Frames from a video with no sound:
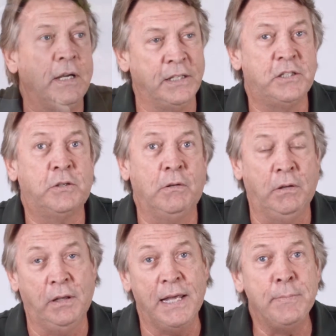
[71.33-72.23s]
is
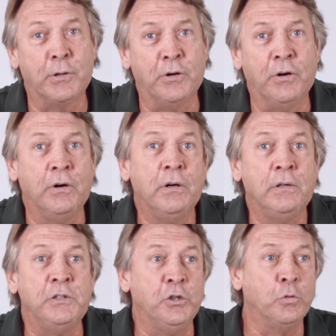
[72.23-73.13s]
labor.
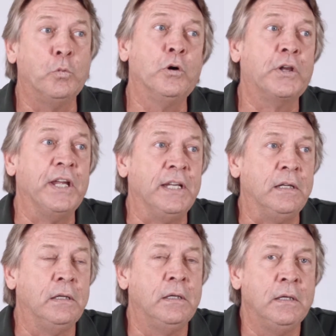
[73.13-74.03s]
You're
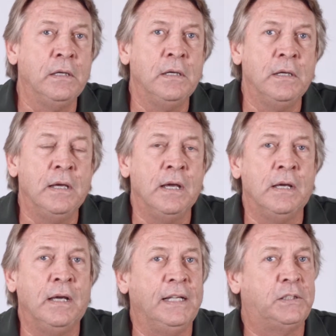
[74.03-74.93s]
working.
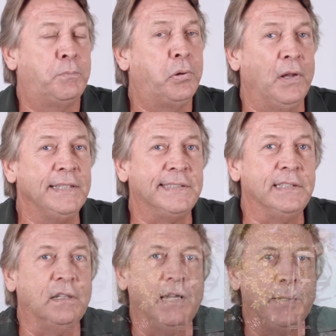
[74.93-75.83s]
It's pleasant